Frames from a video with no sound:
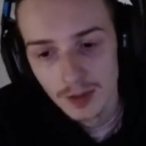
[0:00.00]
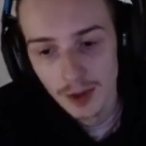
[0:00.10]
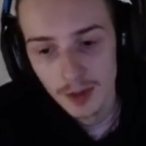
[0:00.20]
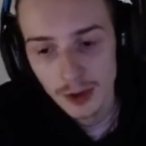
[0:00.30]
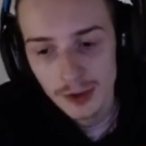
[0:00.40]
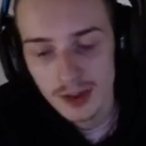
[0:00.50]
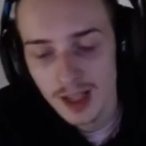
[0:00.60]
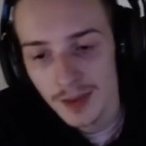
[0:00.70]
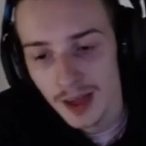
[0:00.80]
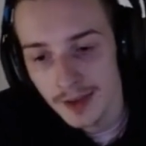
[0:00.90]
But most of the
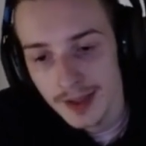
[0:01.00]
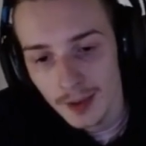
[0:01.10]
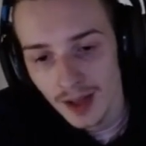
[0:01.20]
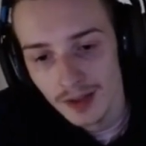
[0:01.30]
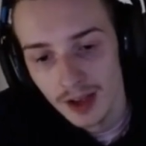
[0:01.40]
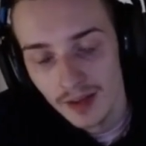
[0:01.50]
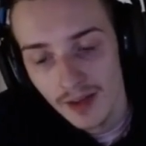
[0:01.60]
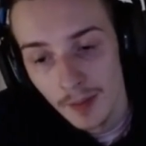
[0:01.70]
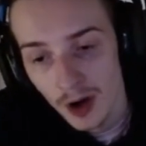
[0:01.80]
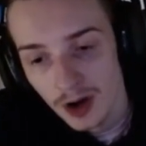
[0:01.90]
time, the enemy team will have a lot of
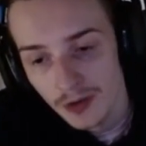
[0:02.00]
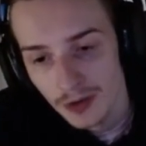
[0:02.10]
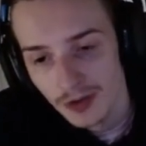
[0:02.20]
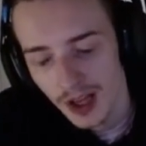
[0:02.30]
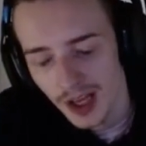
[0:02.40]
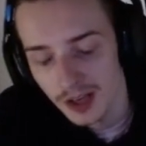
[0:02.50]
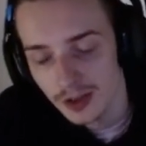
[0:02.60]
MR if you're fed,